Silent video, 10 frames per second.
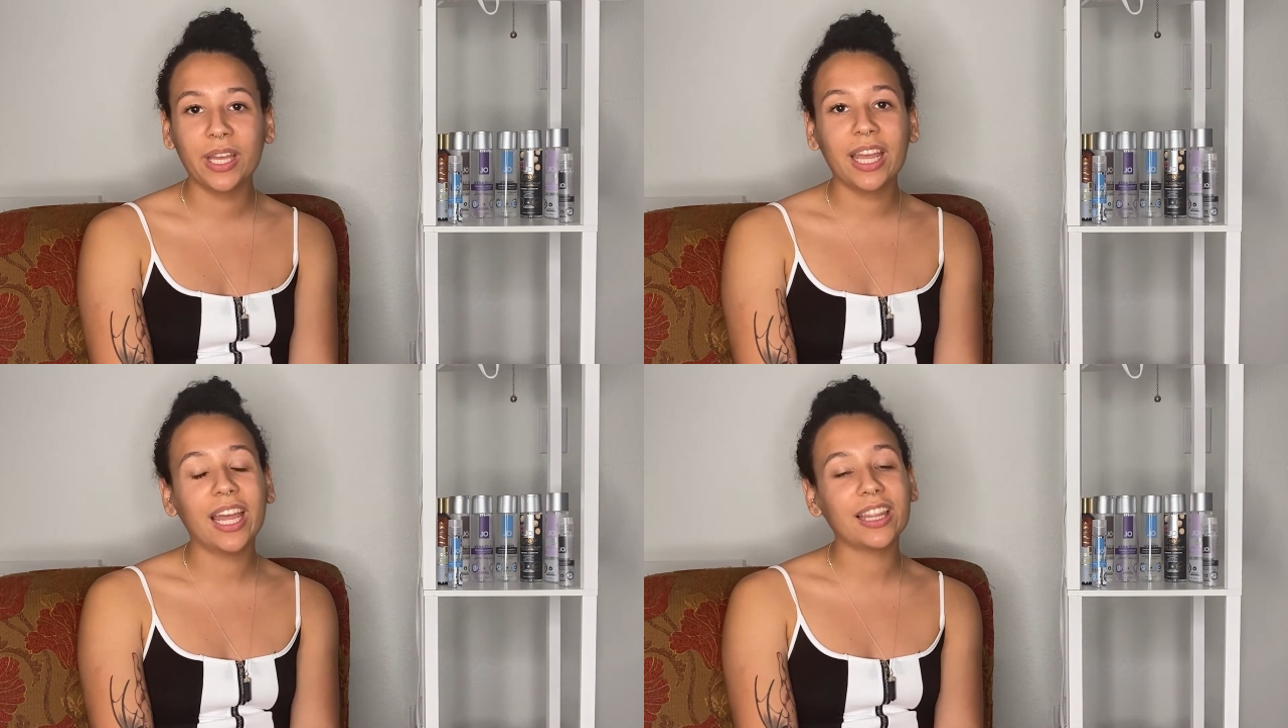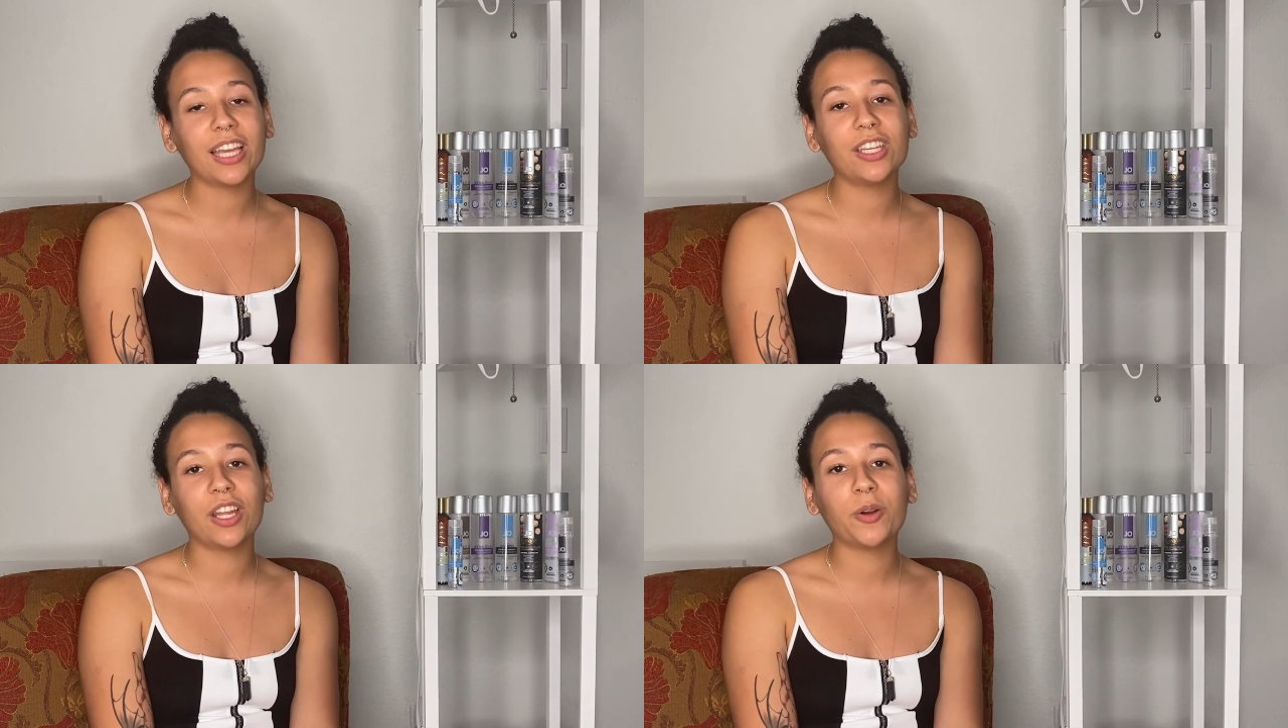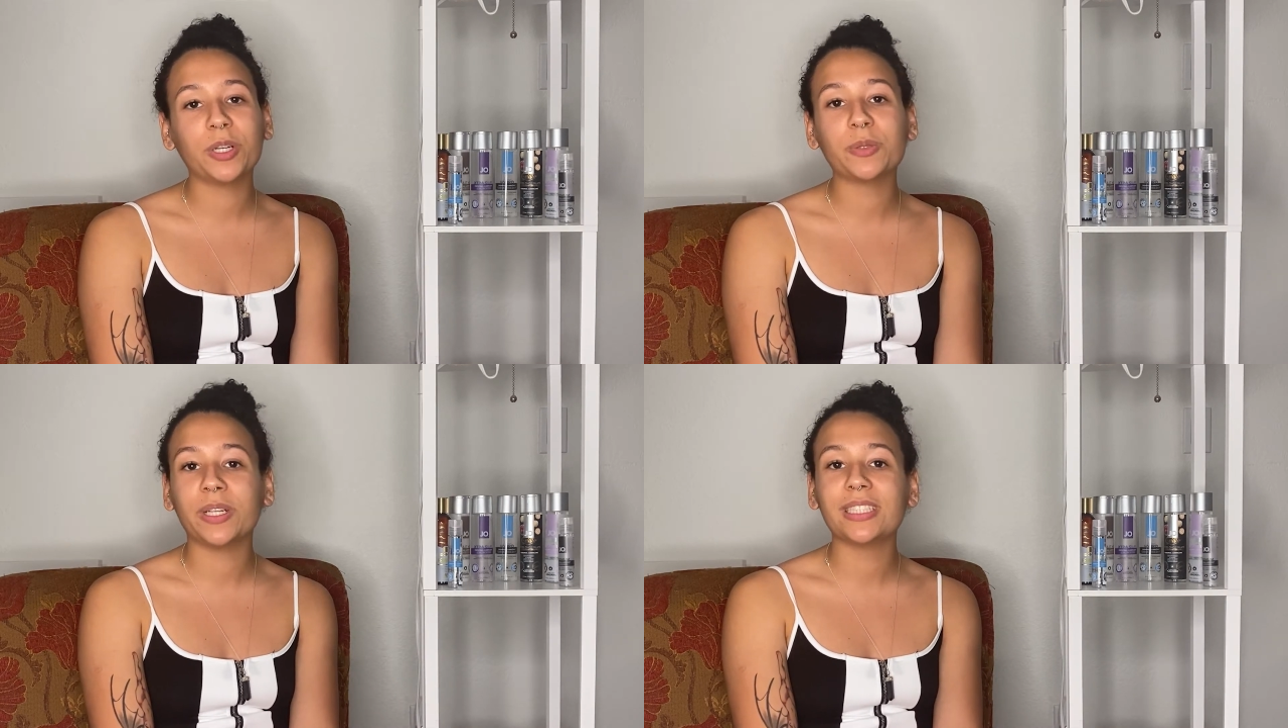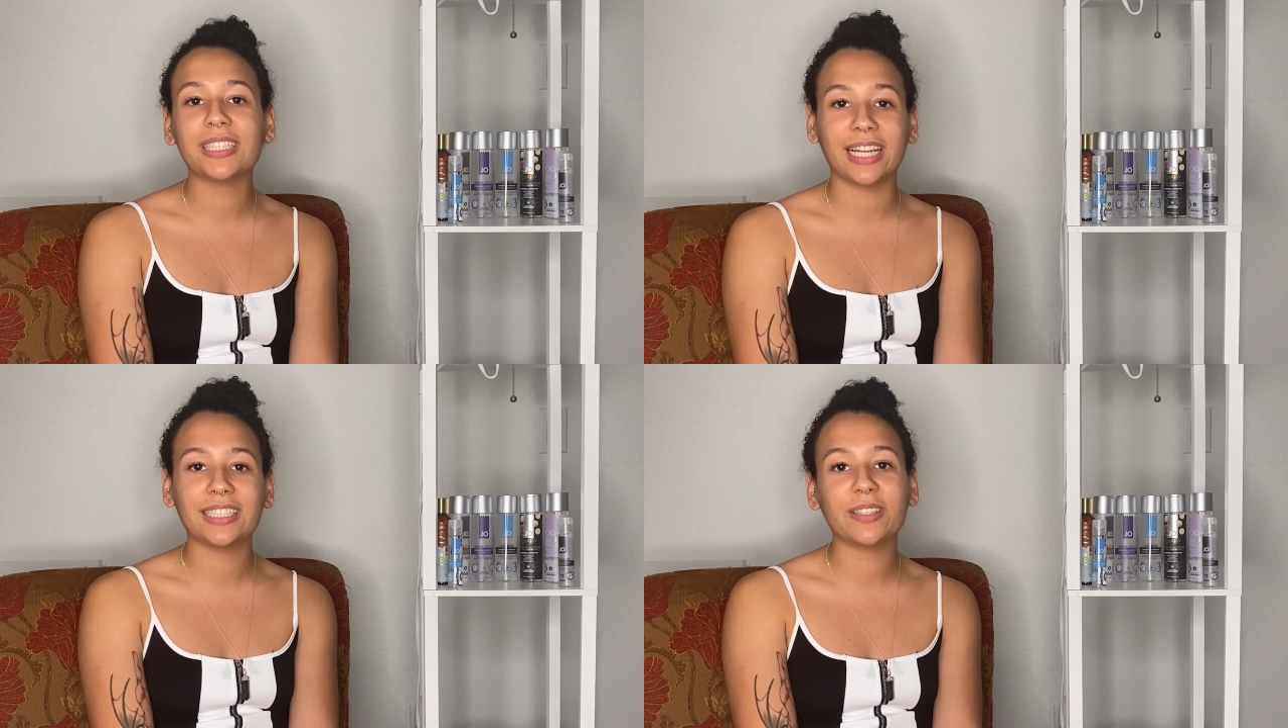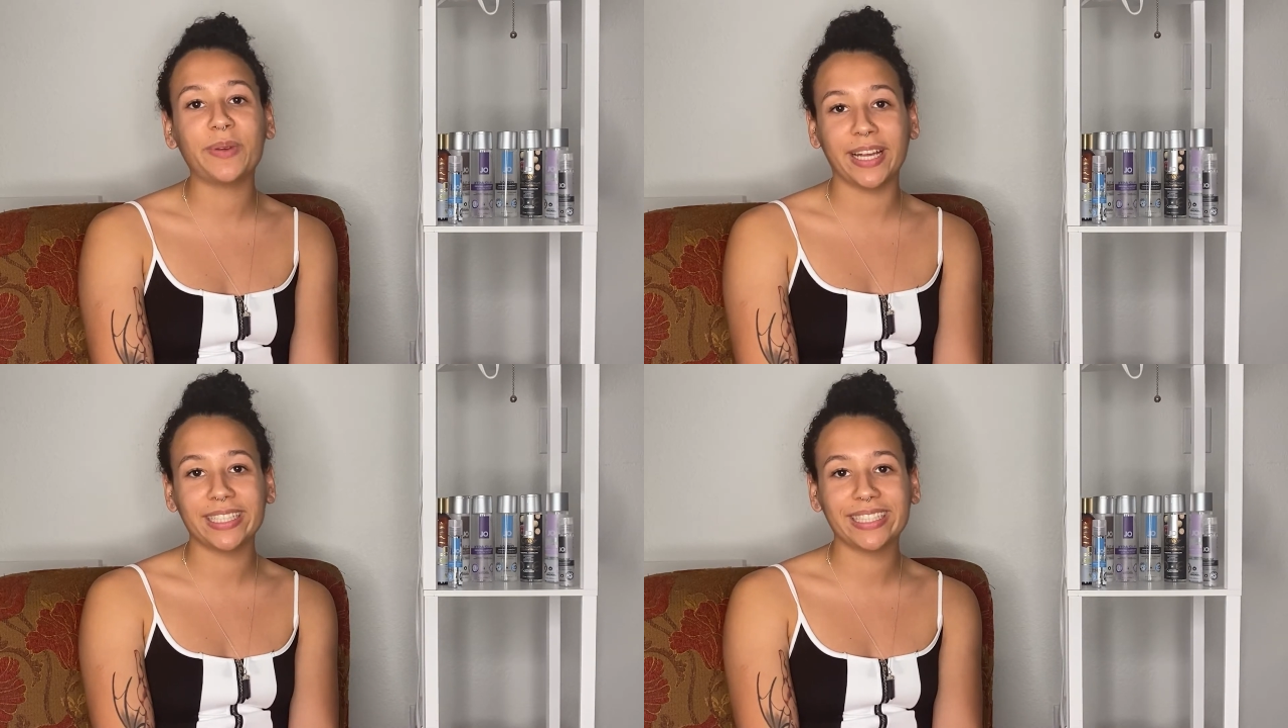and let you know which ones taste the
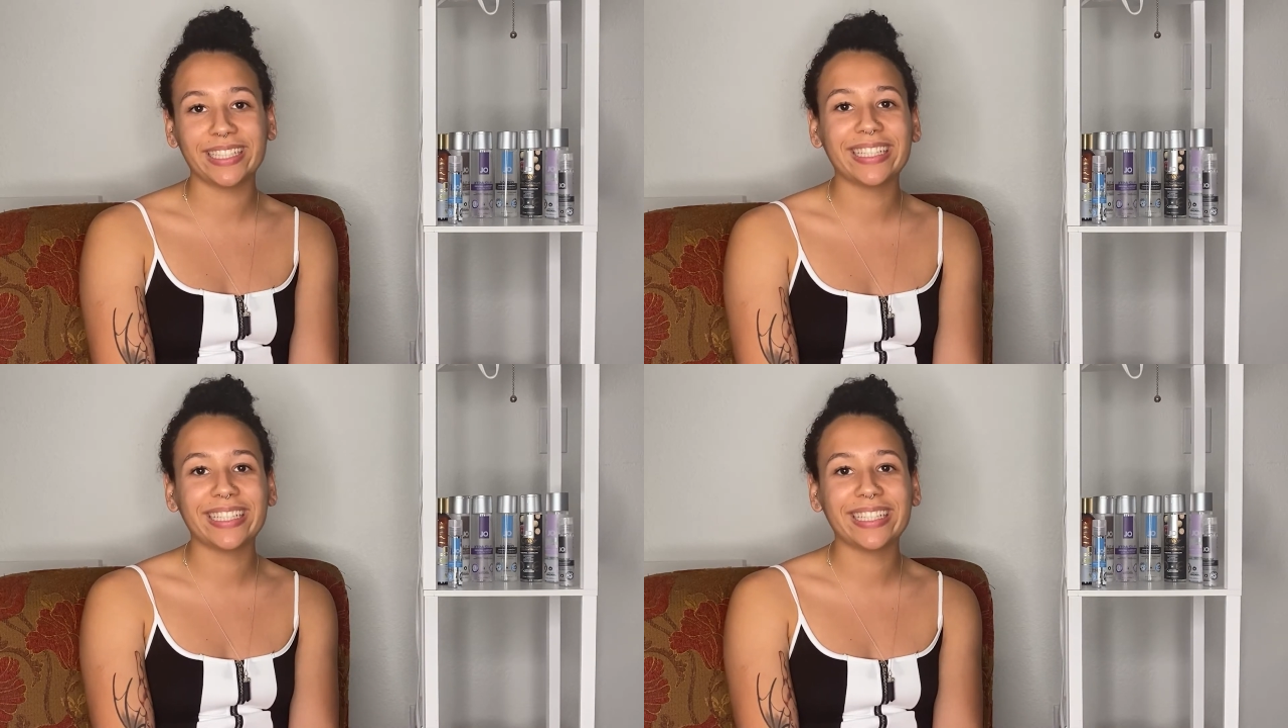best.